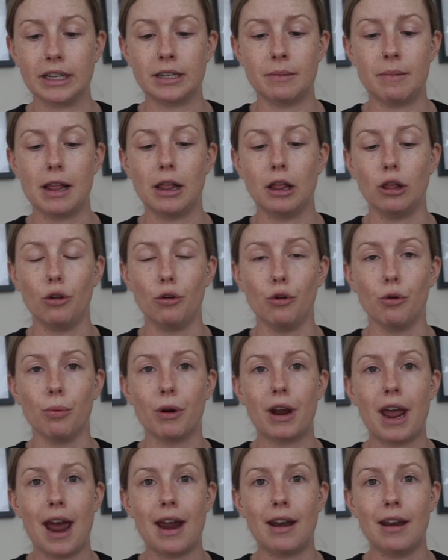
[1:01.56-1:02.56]
to be
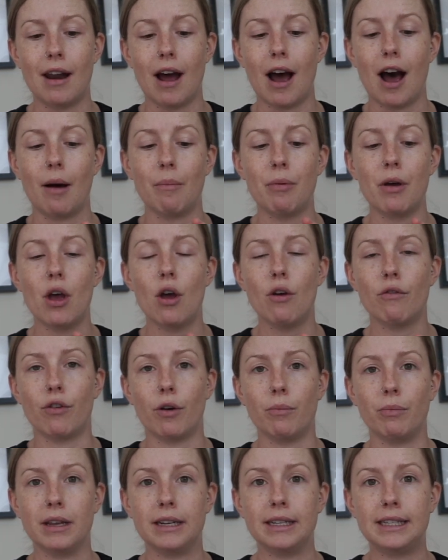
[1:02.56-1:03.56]
lubricated up
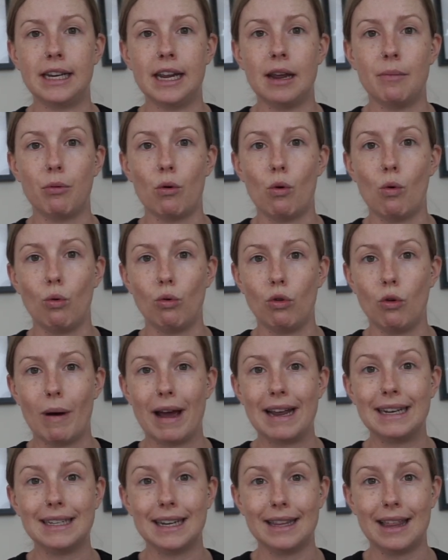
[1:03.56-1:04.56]
from the tip all the way
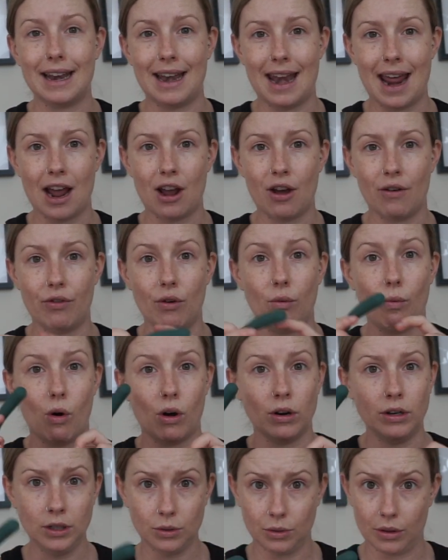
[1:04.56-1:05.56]
to the neck of the
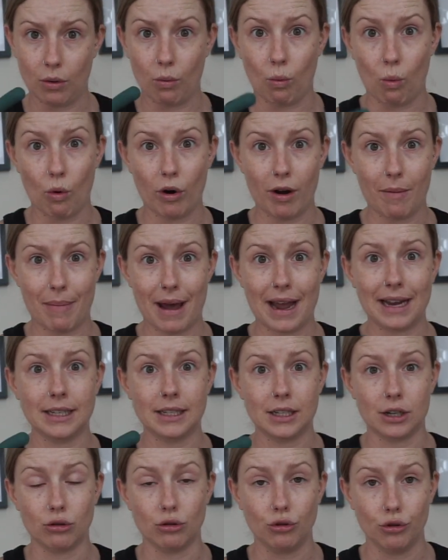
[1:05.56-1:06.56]
wand with a
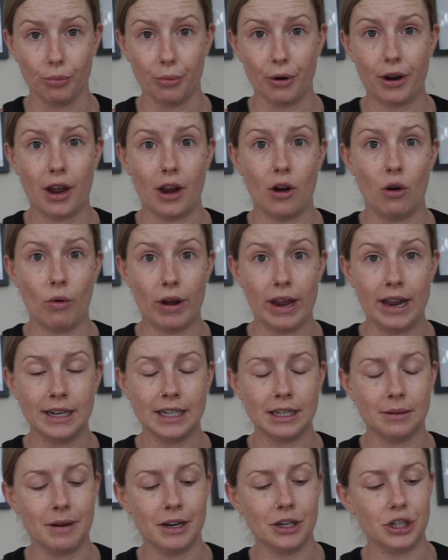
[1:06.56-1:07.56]
water-based lubricant or
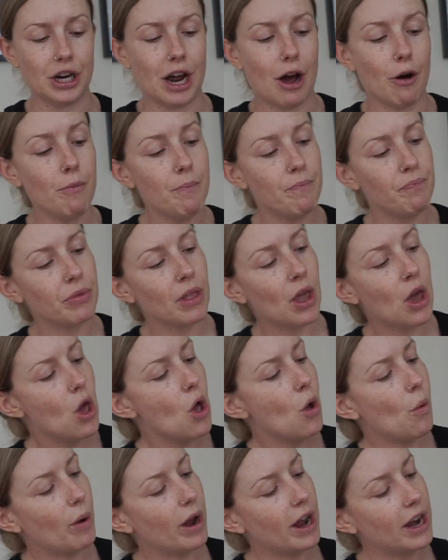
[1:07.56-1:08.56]
intimate gel.
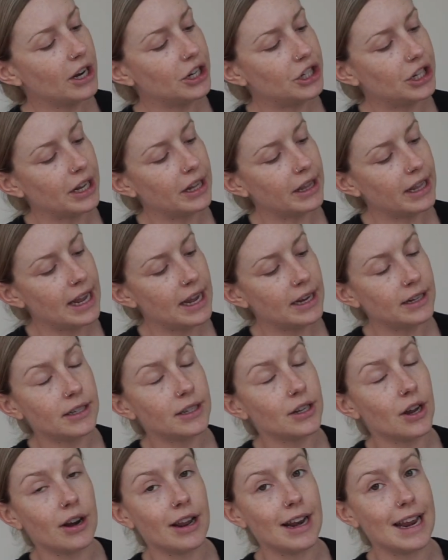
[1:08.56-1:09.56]
We're going to gently
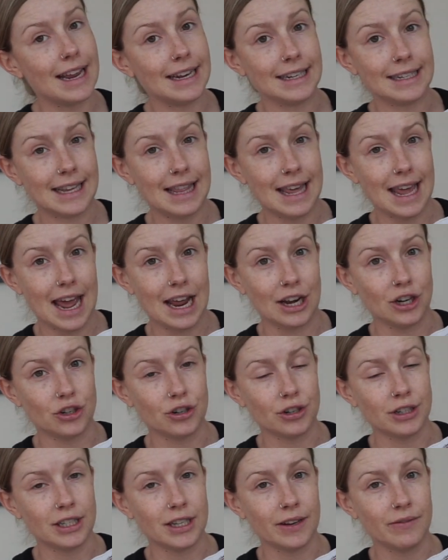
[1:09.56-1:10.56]
insert it into the
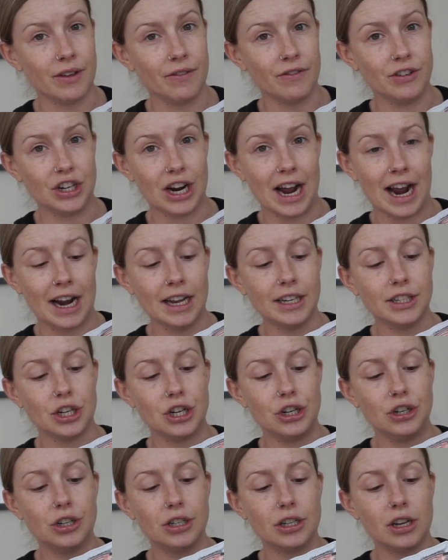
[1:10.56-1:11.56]
entrance of the vagina, so
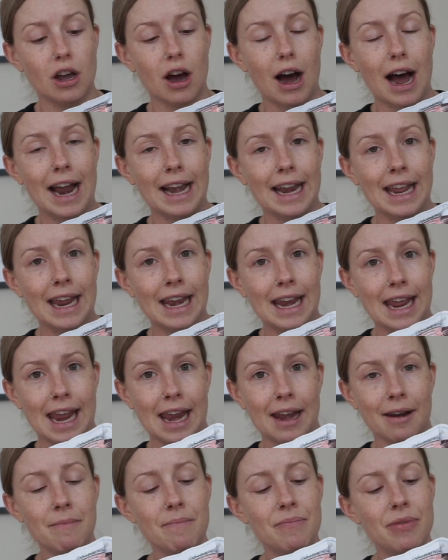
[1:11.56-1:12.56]
you're just guiding it
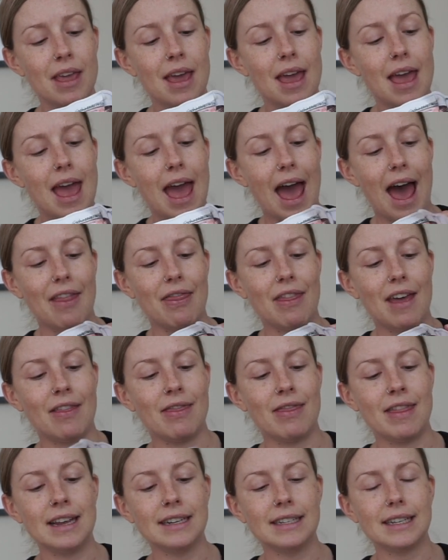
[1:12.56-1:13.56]
in, and
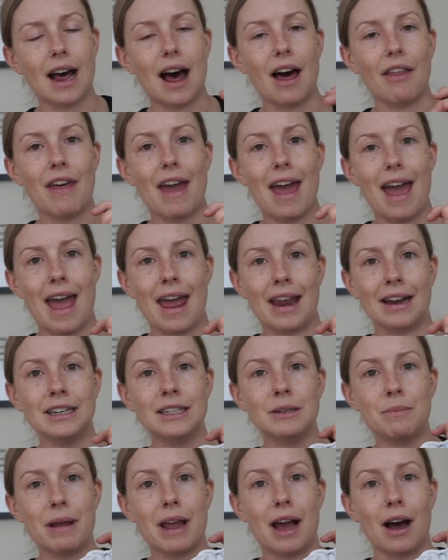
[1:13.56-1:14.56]
then this other
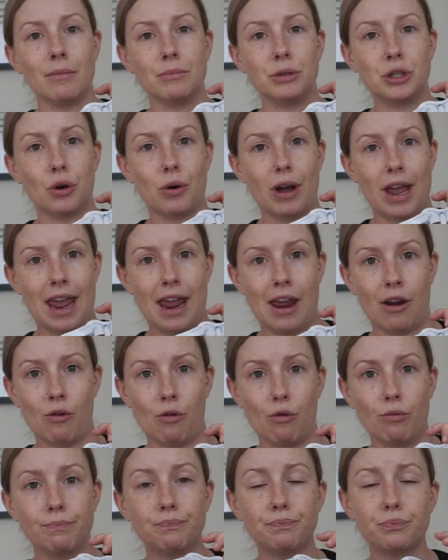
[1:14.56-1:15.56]
end becomes your handle.